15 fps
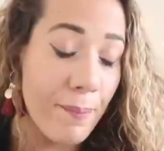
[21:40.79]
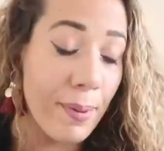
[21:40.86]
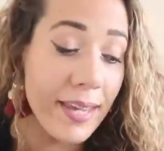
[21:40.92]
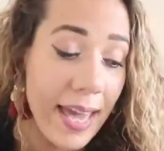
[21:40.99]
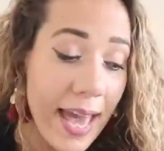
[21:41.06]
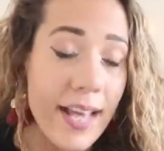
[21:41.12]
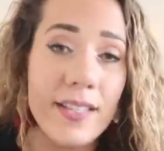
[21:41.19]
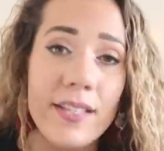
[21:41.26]

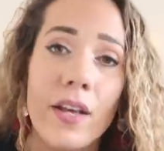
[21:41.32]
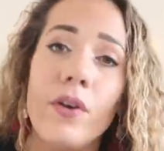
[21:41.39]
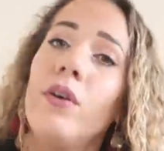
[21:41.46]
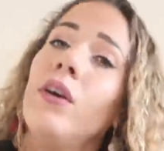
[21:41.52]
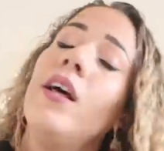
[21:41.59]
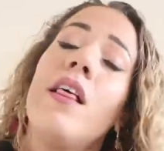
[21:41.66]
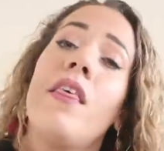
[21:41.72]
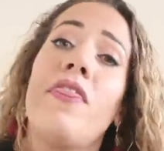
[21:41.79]
But yeah,
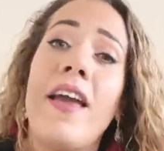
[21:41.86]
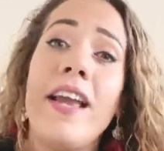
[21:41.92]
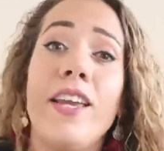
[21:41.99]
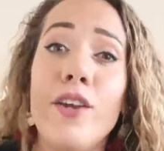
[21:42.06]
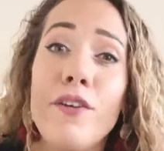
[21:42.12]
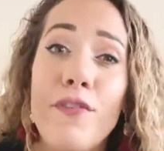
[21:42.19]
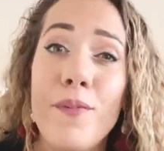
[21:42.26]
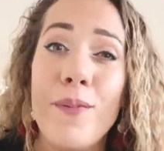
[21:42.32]
so
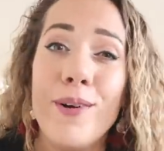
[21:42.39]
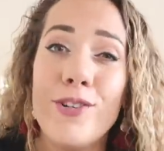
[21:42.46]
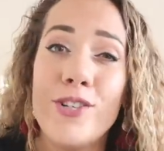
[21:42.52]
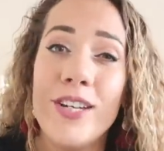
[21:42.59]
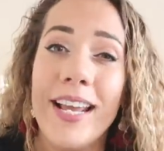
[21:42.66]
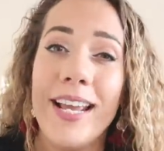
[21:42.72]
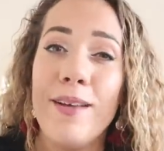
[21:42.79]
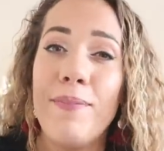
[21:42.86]
thank you for
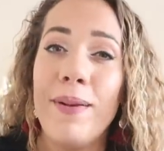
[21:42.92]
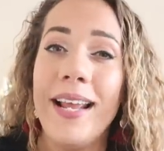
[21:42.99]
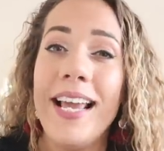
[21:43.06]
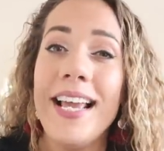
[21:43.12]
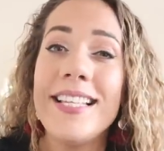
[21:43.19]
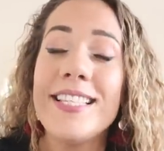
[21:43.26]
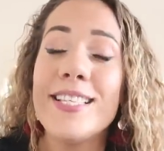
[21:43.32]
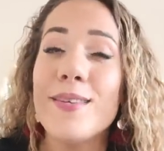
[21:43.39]
watching.
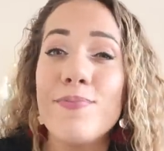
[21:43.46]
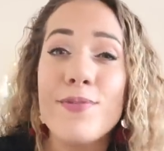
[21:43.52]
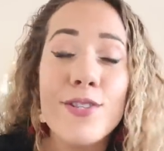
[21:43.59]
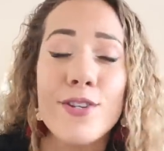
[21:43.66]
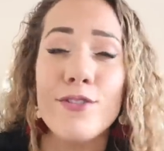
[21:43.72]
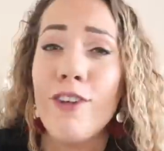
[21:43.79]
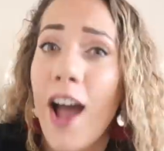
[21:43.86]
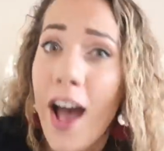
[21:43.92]
Please
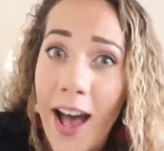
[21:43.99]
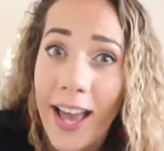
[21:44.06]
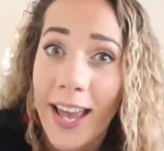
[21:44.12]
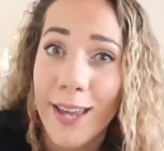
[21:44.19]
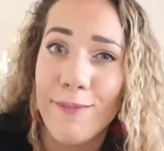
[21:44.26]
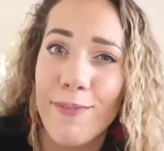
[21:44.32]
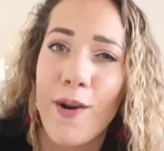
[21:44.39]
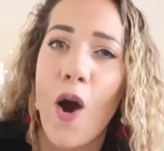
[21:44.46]

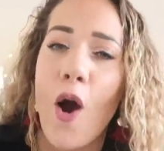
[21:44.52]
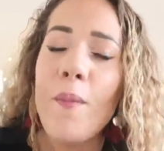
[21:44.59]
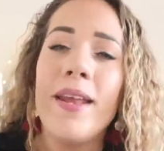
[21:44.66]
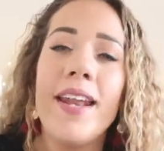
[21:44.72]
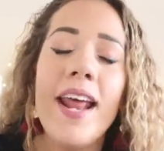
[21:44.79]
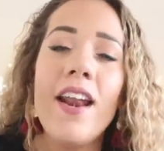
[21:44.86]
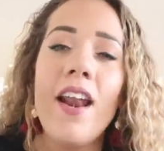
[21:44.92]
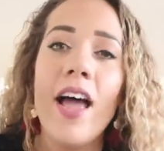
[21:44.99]
subscribe,
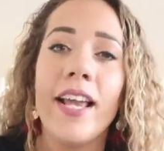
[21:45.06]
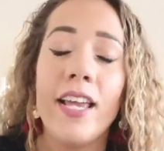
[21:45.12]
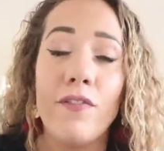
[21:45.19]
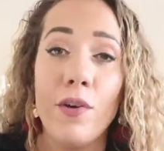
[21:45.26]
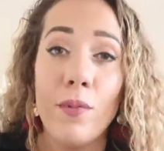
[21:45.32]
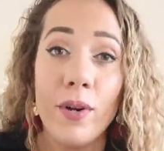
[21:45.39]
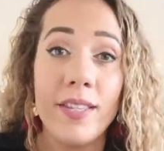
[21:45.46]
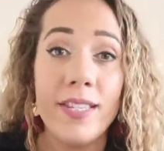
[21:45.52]
comment and like
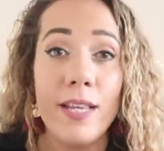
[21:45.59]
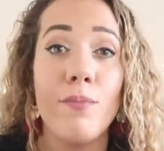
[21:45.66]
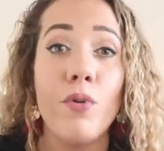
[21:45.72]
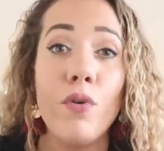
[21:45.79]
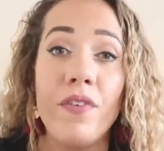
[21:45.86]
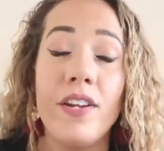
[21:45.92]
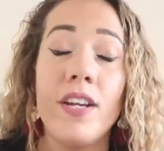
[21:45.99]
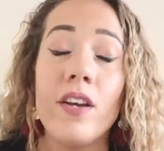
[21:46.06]
if you want to see
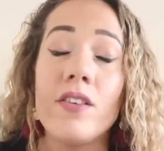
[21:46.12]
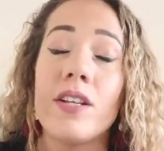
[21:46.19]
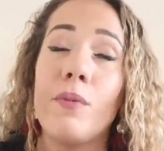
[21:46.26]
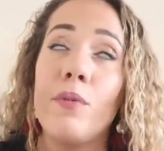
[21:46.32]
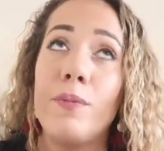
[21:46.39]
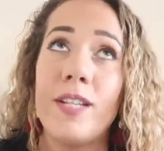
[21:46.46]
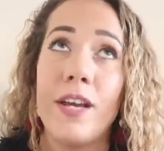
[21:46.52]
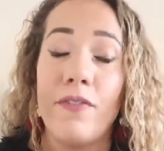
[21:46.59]
more videos.
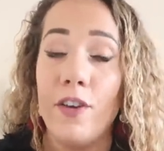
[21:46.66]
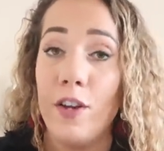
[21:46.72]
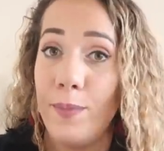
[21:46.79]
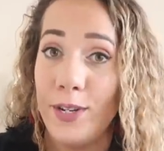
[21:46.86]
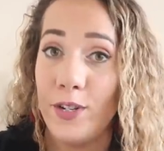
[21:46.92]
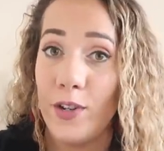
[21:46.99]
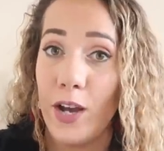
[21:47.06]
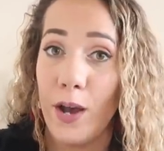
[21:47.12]
I will
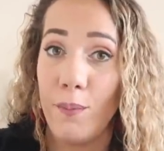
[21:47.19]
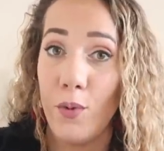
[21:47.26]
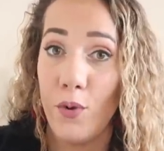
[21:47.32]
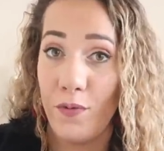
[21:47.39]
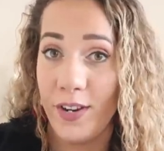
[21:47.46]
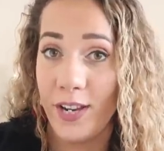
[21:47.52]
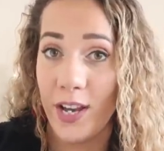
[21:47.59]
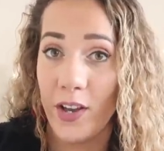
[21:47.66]
definitely be doing up
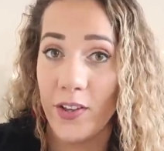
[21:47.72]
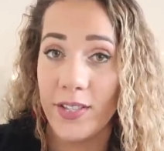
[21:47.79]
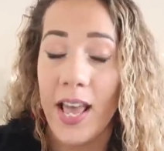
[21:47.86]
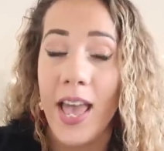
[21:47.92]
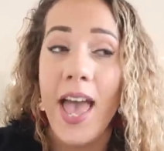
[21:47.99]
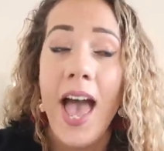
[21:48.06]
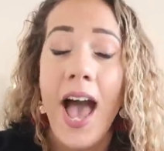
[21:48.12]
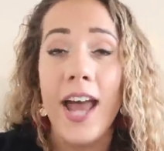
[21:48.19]
more videos.
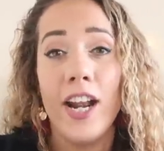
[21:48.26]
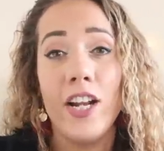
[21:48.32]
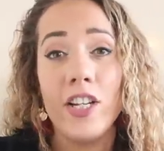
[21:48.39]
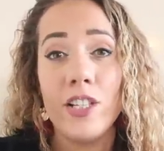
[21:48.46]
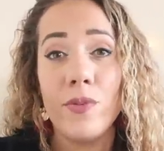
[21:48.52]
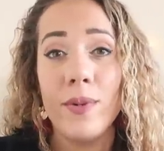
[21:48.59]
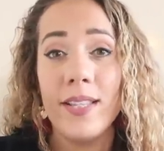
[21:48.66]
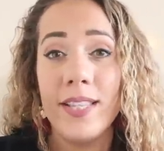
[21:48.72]
And I
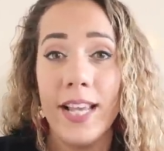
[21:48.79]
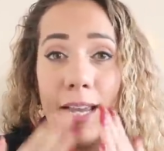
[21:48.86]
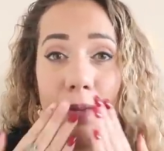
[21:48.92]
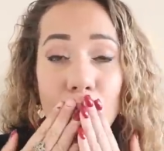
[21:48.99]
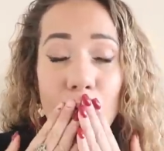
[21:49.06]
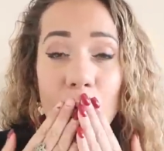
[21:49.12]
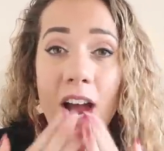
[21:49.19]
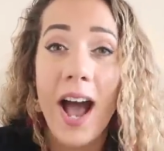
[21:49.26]
just want to say,
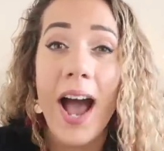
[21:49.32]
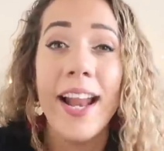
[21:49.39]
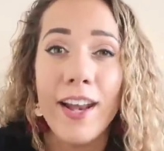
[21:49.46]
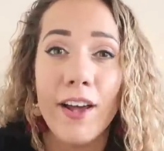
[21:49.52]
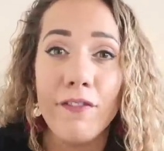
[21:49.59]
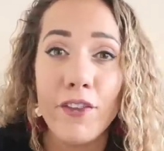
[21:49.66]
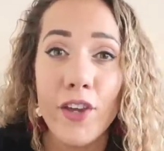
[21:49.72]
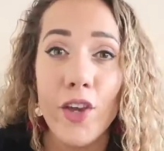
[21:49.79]
mwah, I
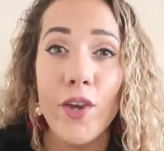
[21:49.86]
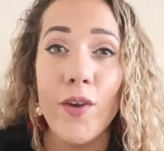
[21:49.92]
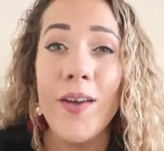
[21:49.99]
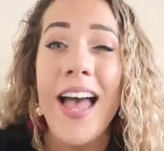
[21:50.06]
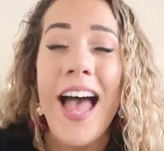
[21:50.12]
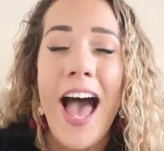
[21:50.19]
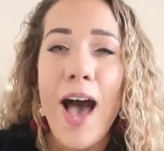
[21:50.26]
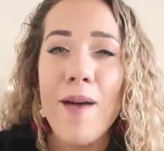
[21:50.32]
love
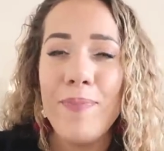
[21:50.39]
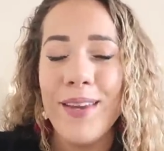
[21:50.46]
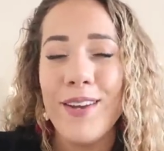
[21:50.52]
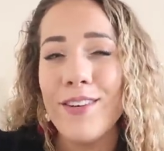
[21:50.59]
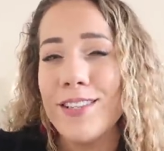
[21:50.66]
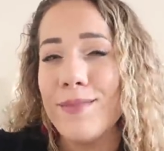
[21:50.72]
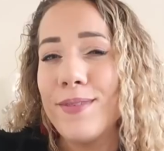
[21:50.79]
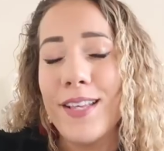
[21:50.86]
you. Happy
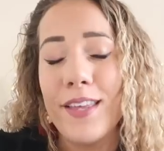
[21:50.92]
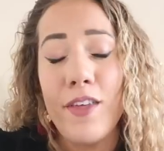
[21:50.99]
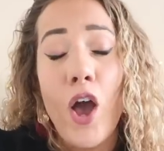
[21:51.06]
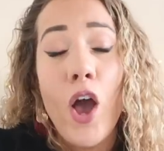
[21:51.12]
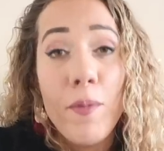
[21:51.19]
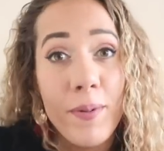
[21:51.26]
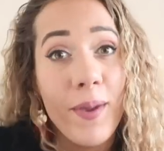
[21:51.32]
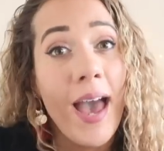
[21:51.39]
Christmas. I
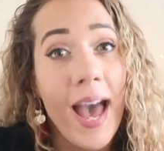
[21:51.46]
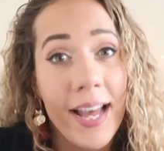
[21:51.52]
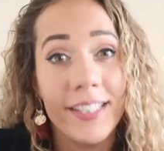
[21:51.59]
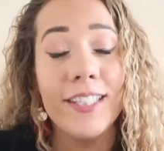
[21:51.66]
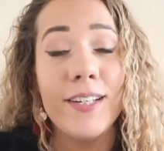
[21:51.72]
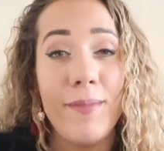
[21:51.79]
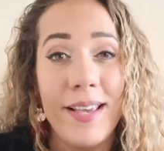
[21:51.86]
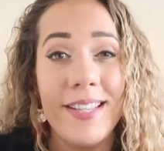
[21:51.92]
hope you
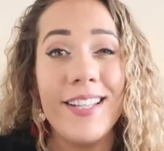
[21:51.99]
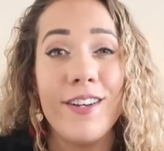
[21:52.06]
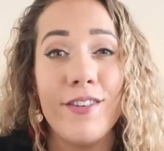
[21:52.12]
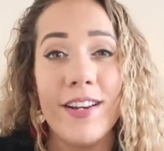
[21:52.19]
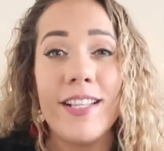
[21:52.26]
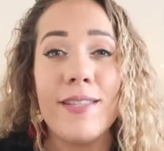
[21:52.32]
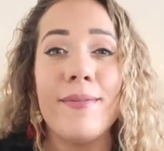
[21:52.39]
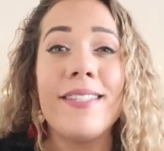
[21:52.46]
had an amazing
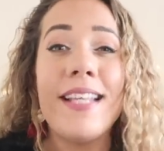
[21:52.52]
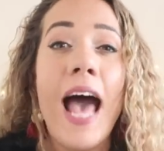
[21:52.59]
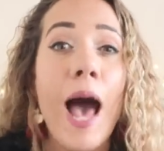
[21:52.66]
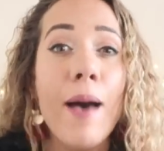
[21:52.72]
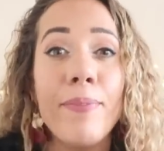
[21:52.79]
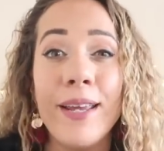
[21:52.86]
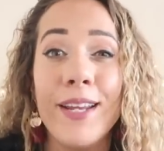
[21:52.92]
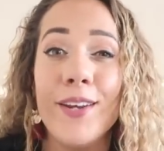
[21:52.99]
Christmas.
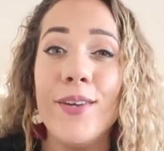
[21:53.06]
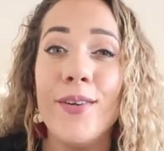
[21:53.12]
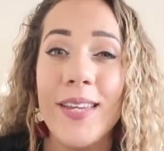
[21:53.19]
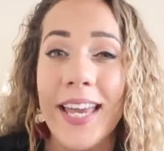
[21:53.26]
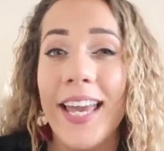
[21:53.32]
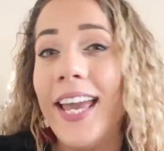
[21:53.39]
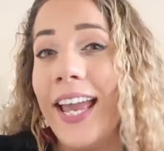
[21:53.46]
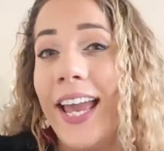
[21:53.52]
Happy New
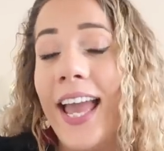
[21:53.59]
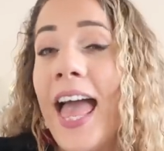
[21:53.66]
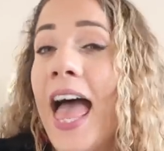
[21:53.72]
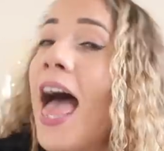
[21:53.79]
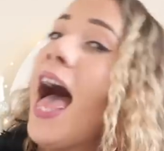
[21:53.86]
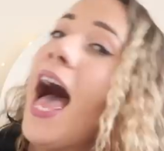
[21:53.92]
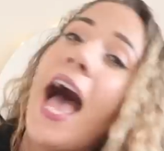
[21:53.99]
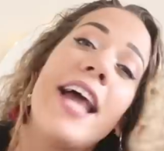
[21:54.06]
Year.
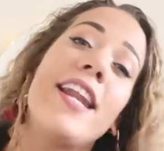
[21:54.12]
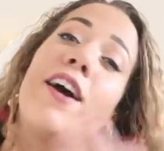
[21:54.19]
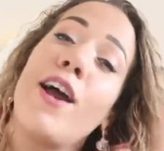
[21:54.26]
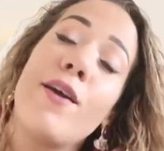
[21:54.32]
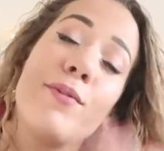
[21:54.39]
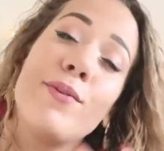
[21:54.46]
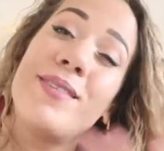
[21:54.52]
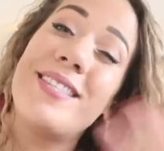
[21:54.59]
And
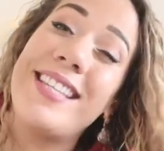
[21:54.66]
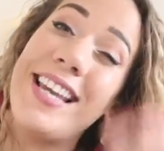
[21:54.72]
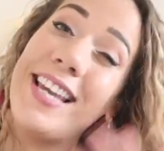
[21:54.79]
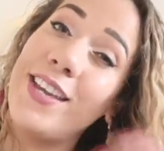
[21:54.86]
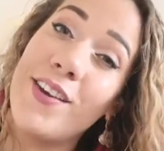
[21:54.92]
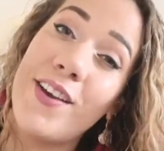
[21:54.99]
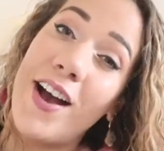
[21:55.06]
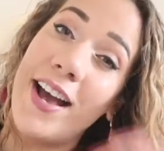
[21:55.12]
I will
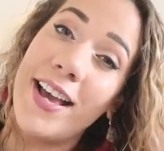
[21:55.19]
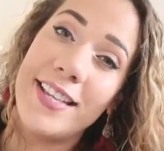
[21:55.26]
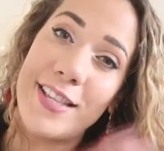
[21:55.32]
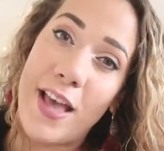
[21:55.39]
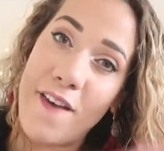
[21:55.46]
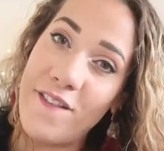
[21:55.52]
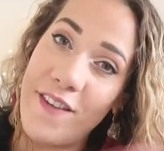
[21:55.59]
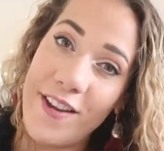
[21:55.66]
see you
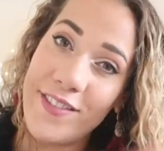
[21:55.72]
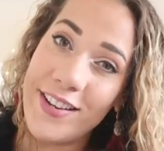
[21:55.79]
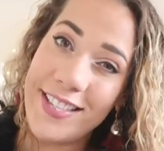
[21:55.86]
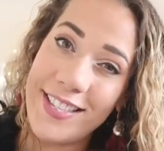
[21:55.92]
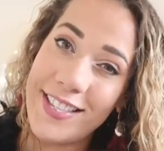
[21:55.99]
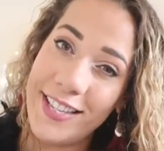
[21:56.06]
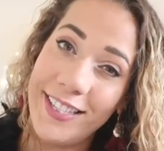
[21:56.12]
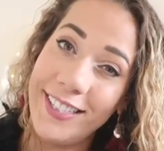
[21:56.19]
guys
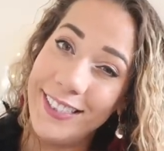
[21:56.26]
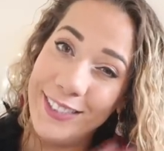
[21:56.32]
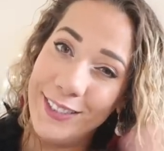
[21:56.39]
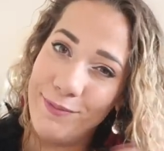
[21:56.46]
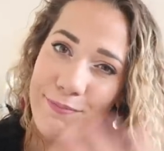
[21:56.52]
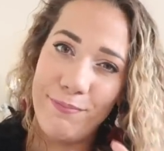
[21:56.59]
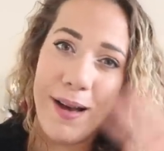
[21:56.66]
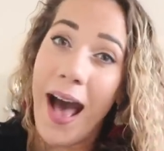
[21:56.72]
very soon.